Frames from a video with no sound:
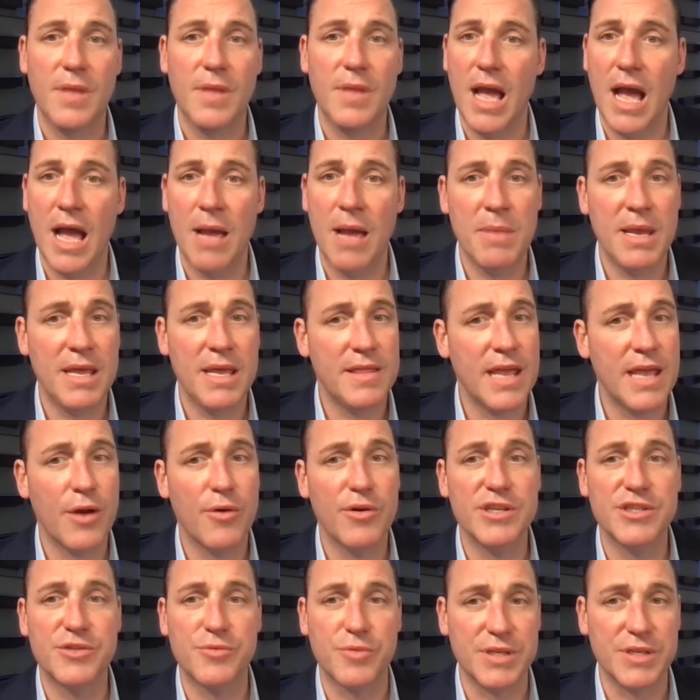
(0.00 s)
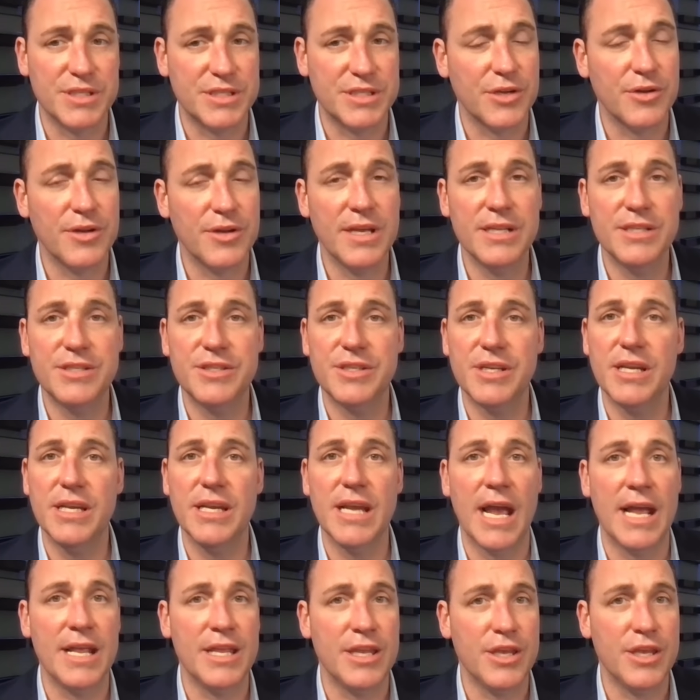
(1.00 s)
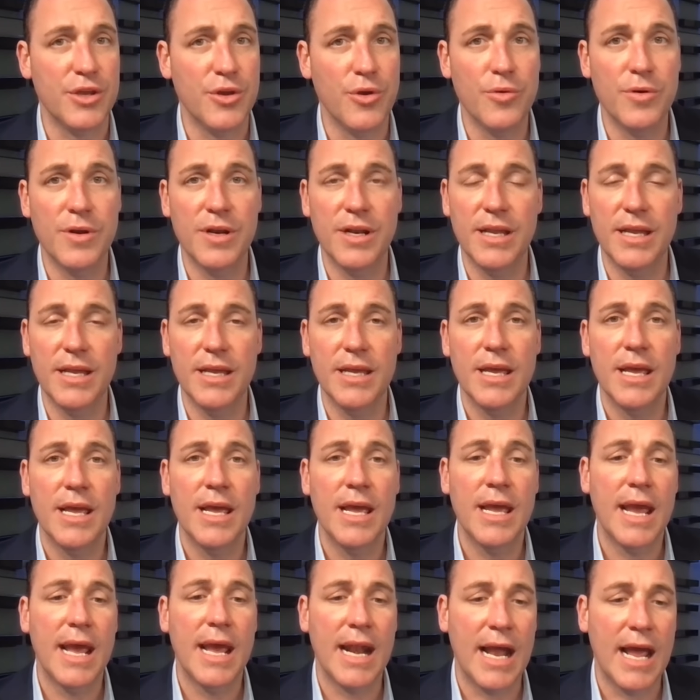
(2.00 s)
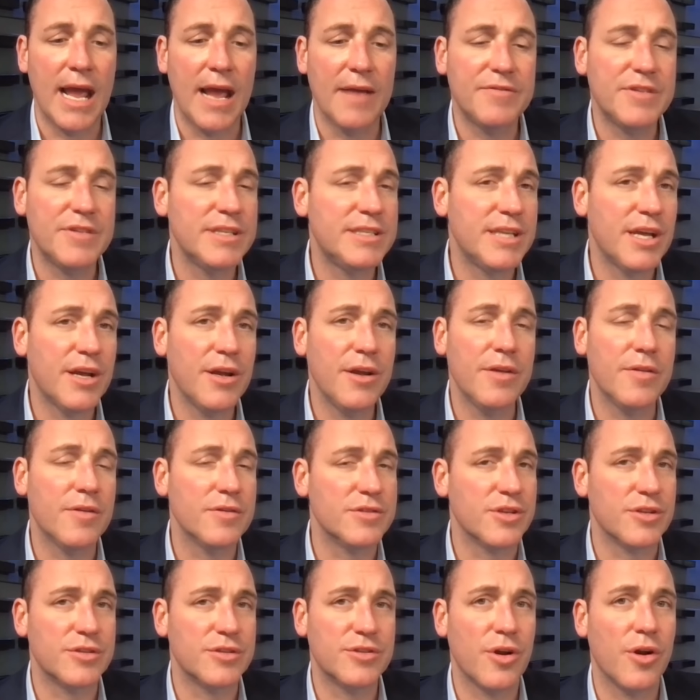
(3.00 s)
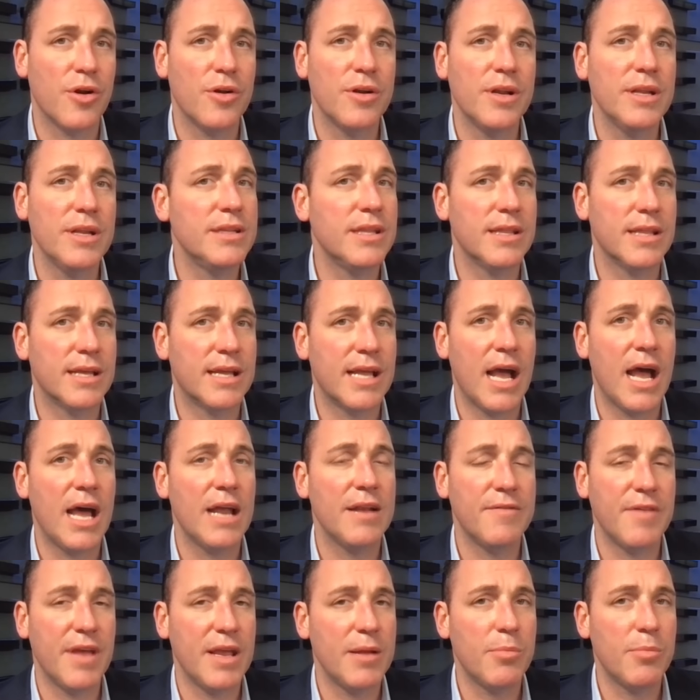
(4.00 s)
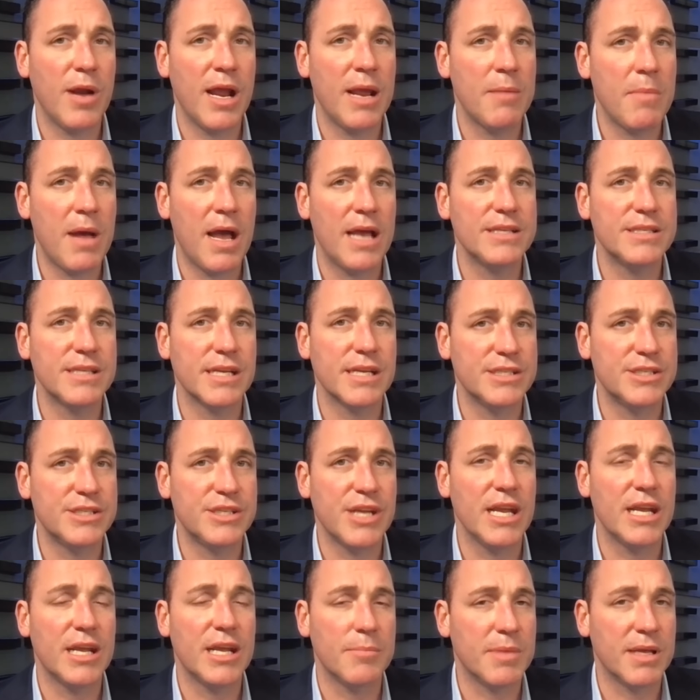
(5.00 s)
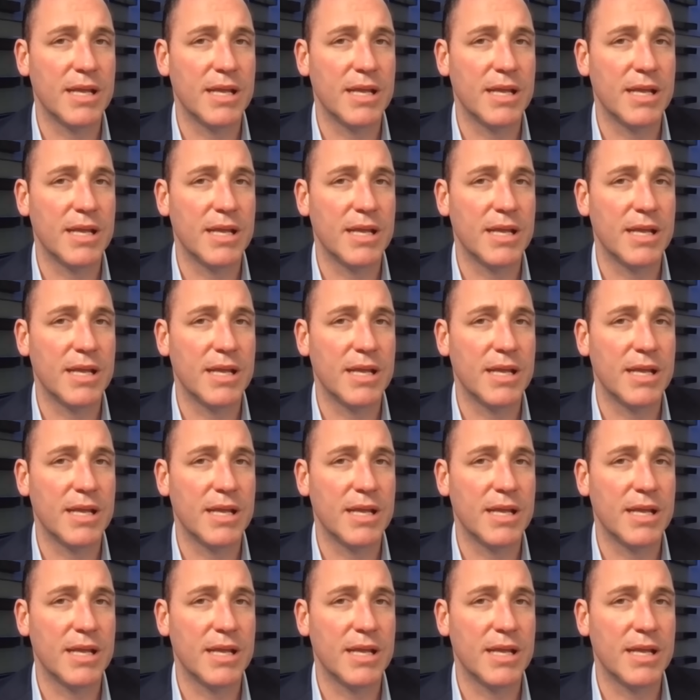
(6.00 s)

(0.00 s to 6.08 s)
I mean, there is resiliency and unity. And I have to tell you, there's a turning to the God of Abraham, Isaac, and Jacob, the